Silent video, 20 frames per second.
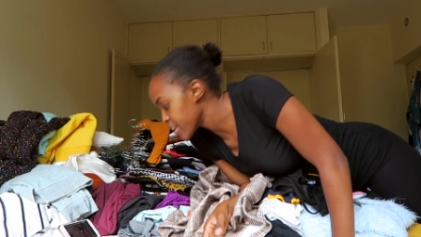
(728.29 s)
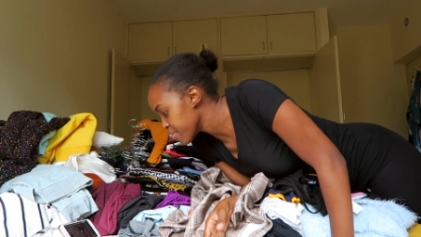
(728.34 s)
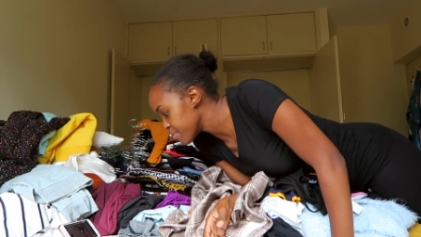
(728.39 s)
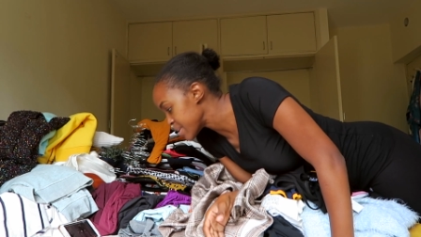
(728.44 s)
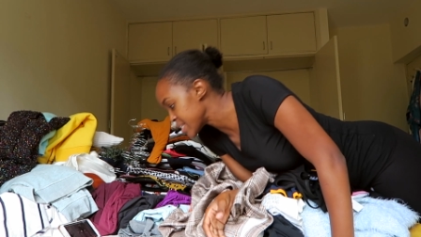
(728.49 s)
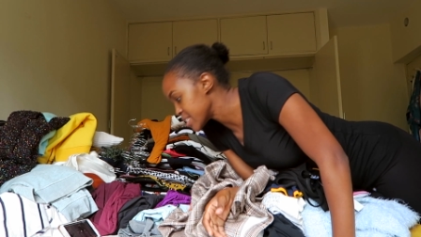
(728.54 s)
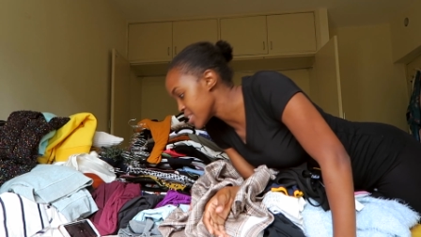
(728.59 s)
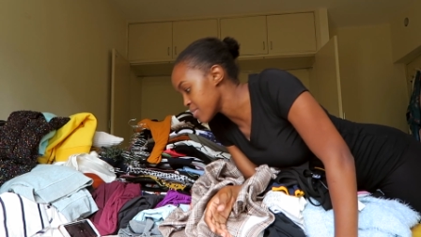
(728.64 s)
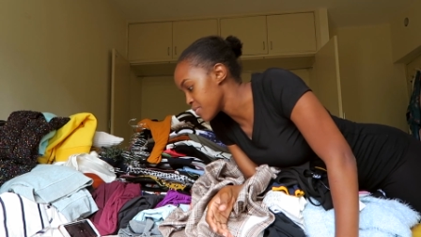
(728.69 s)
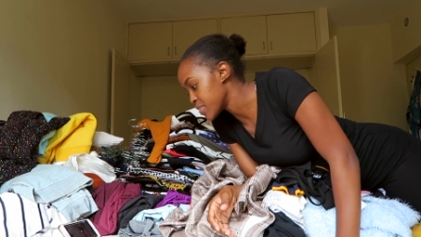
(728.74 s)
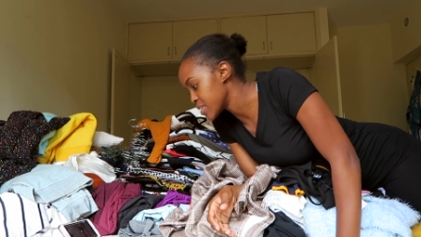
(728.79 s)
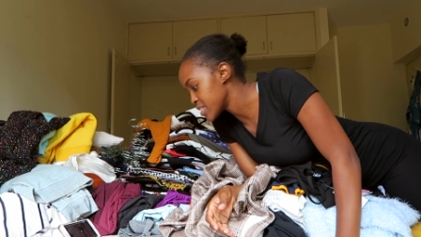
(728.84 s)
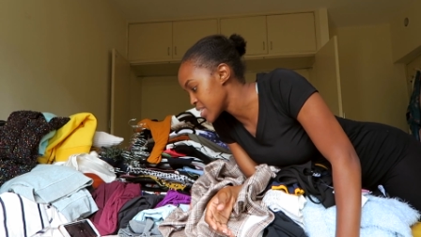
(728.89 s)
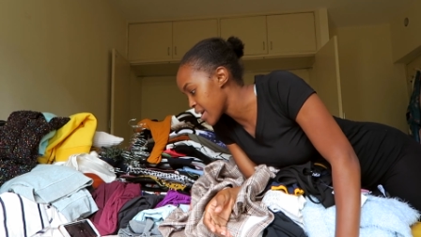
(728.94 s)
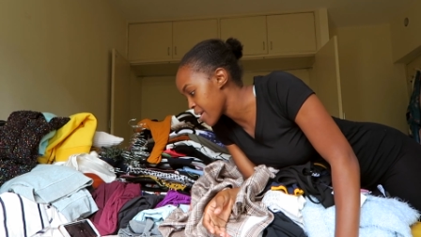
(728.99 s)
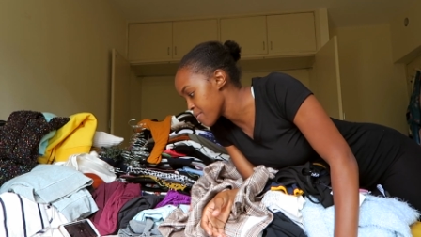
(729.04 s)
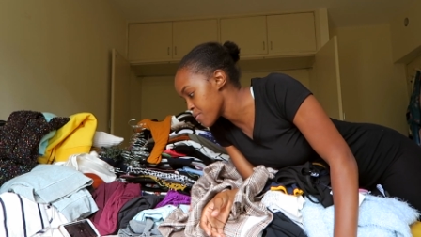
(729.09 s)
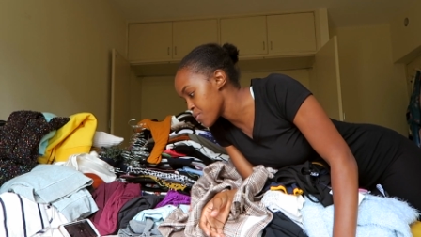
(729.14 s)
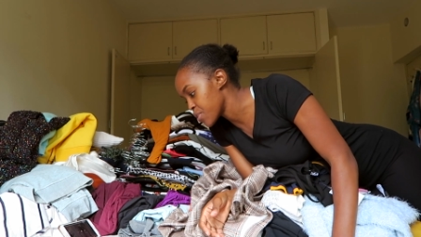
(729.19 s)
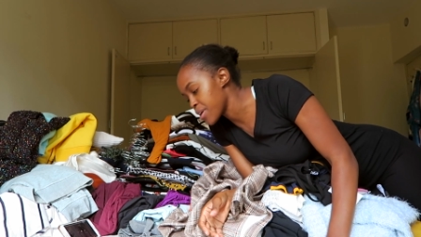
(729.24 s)
give myself a
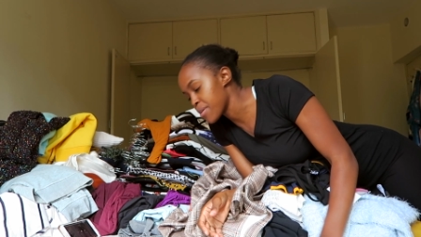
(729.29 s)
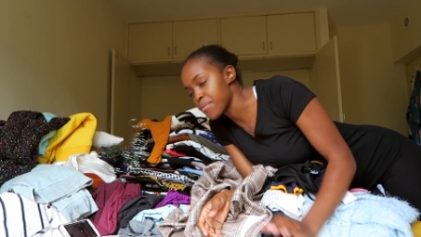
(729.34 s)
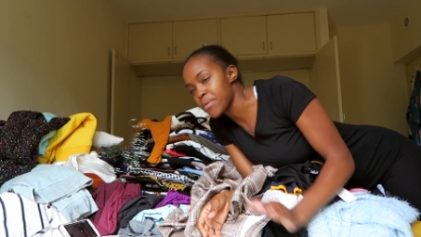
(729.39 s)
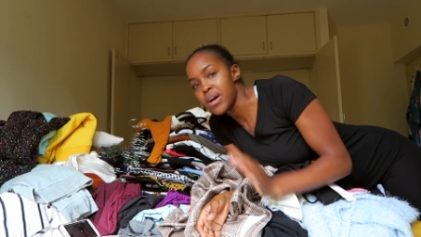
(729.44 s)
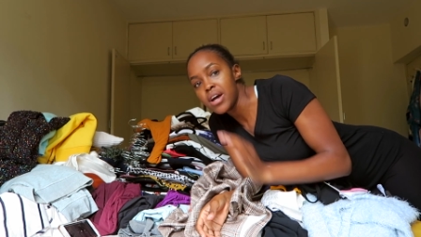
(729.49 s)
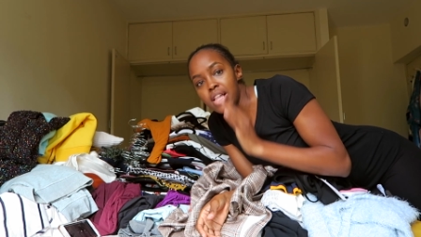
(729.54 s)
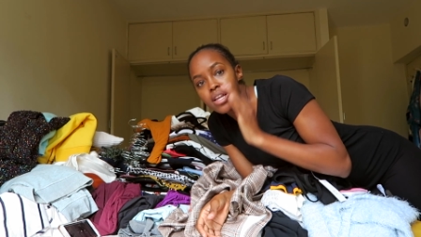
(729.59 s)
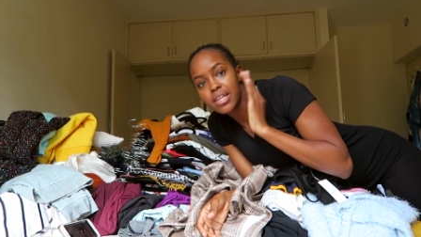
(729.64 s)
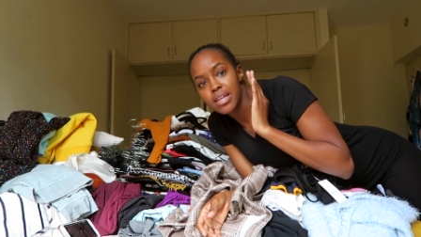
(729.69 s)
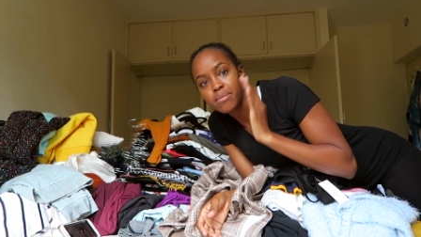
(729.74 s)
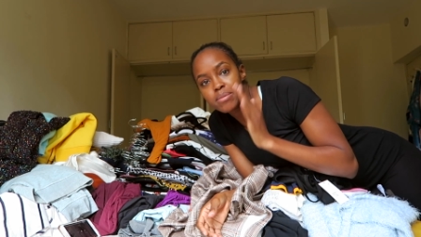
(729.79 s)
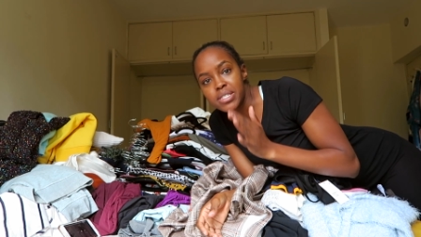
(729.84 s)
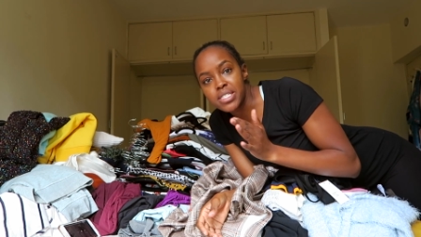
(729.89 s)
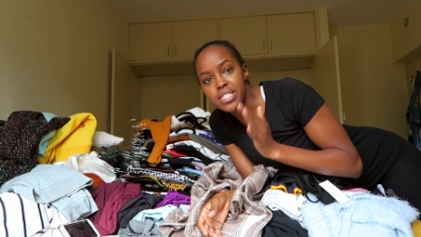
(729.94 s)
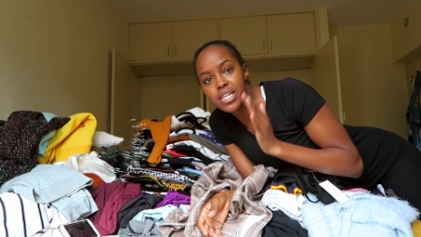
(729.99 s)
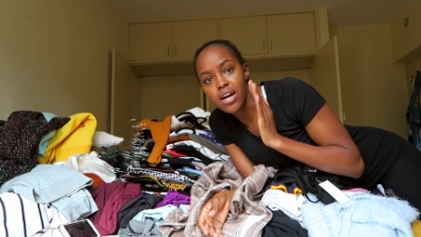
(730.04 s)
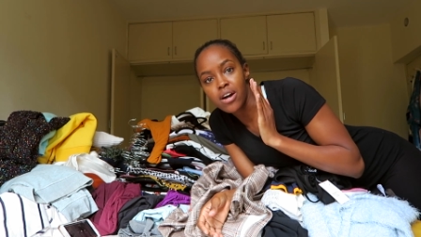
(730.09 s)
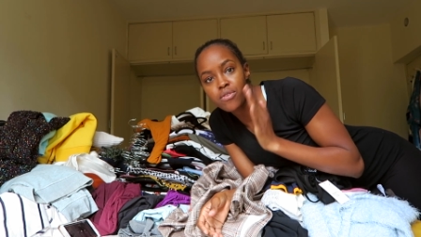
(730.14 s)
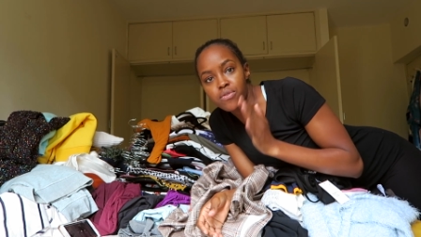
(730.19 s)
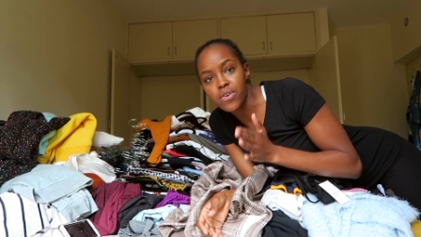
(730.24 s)
time frame. Let me
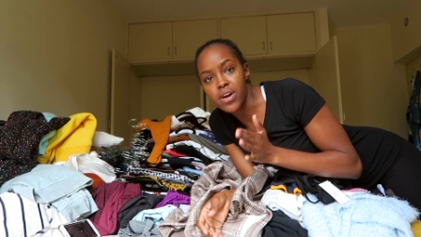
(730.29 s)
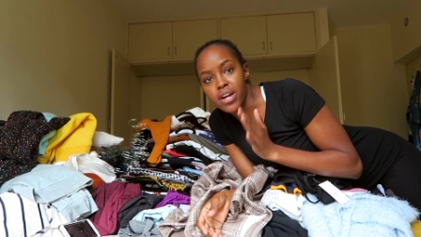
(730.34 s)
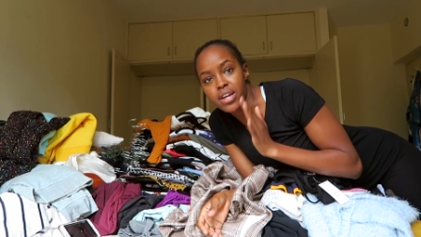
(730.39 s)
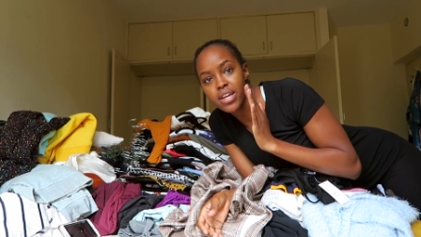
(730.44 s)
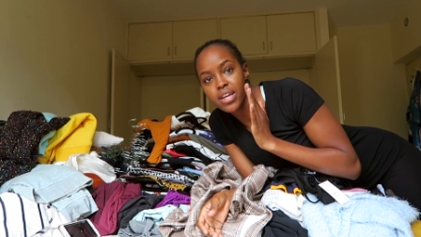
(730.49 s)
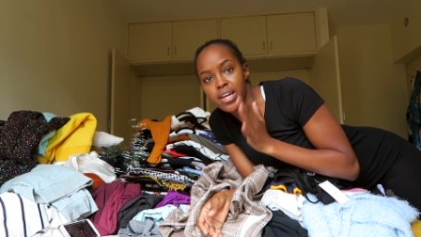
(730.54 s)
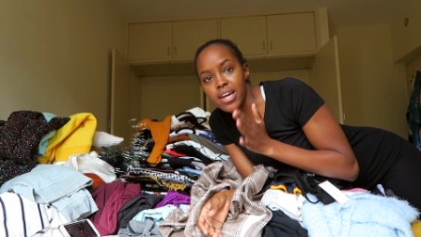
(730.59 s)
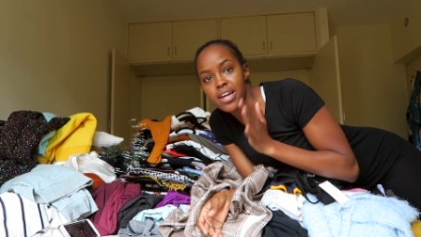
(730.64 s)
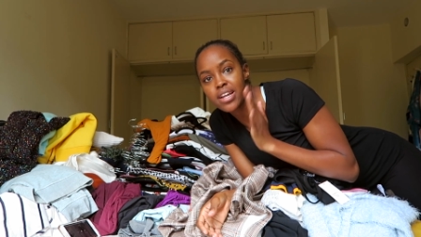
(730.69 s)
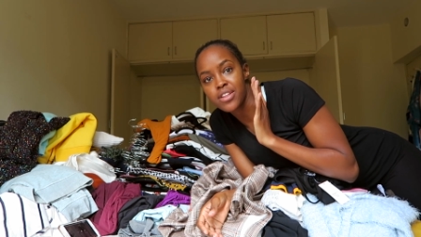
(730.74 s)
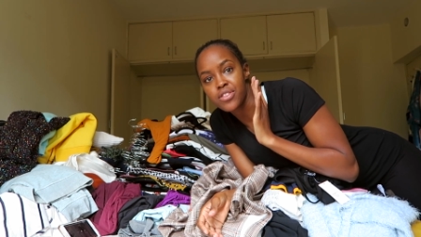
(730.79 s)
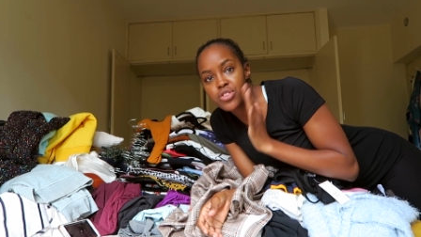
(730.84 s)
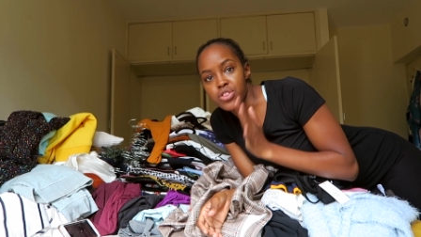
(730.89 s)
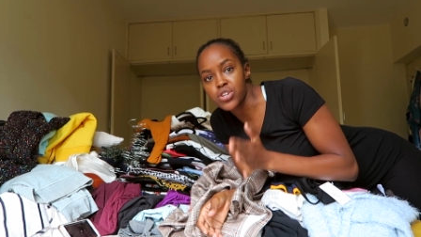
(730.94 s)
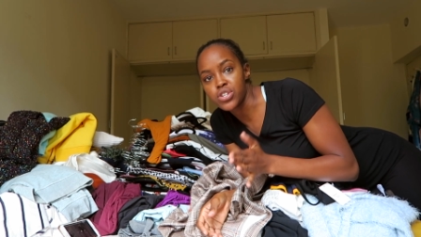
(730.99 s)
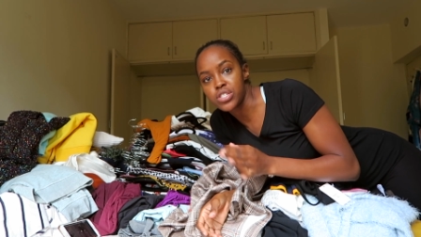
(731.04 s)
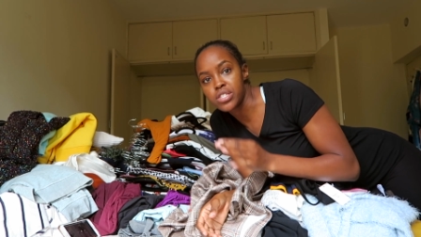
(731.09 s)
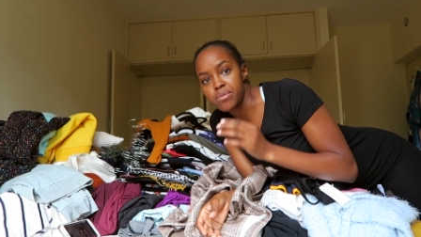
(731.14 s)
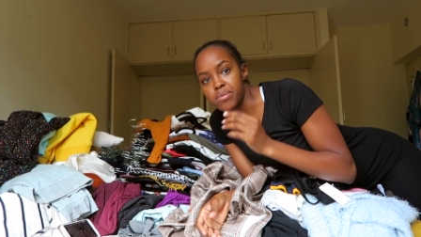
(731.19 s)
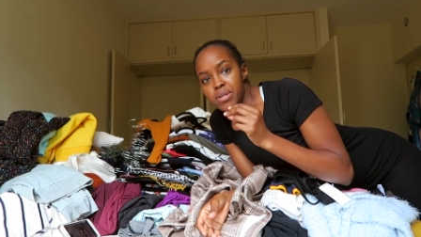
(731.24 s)
see how far I can get in
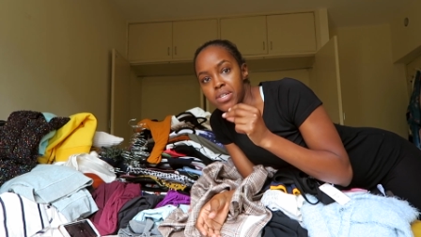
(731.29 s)
30